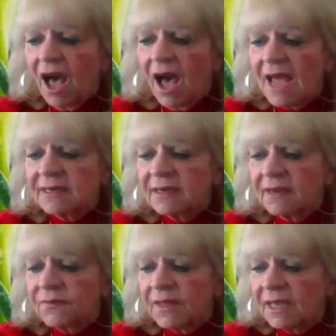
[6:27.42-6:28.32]
on
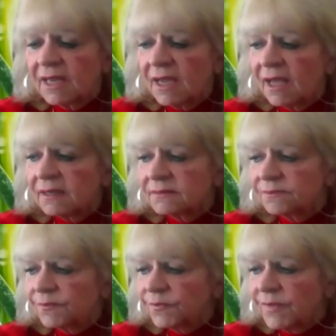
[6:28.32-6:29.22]
the uh,
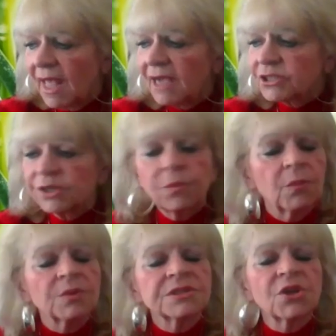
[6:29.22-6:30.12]
actually
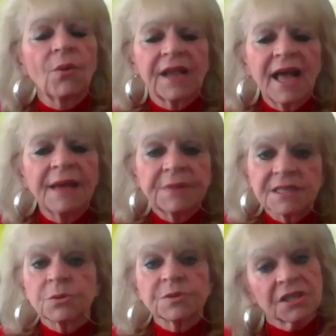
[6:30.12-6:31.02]
what was going on because
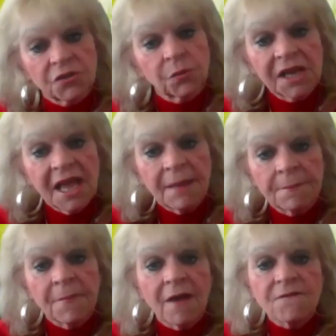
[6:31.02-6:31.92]
there was a
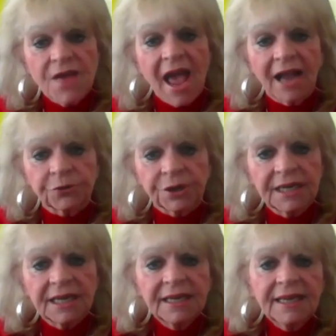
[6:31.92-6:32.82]
3M
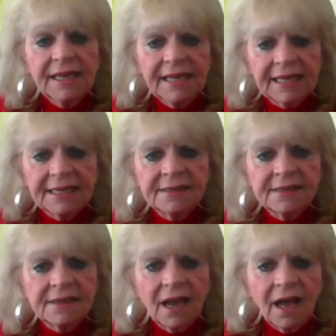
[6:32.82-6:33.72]
factory
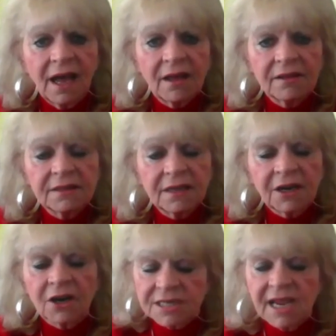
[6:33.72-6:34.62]
in uh, in
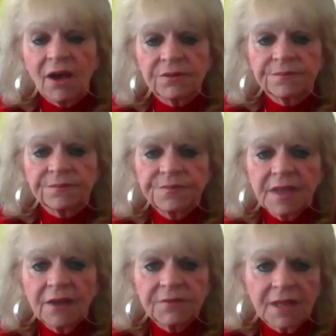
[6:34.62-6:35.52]
our town,
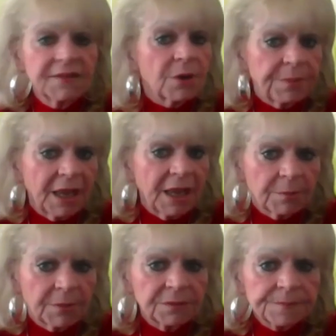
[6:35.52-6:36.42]
and they were a paper
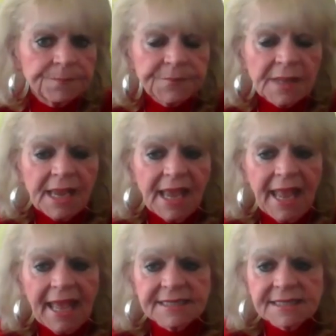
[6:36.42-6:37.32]
mill. Mm-hmm.
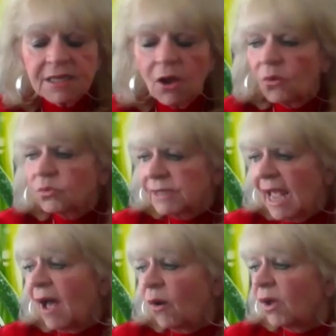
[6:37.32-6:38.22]
And so
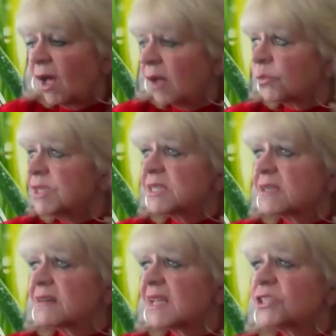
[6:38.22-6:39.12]
now, um,
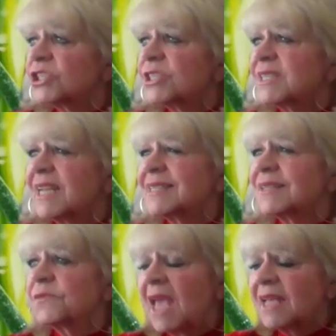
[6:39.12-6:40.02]
recently, just as
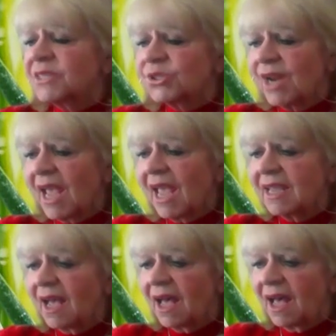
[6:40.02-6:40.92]
of
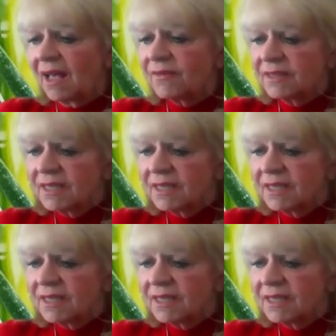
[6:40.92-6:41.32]
yesterday, uh,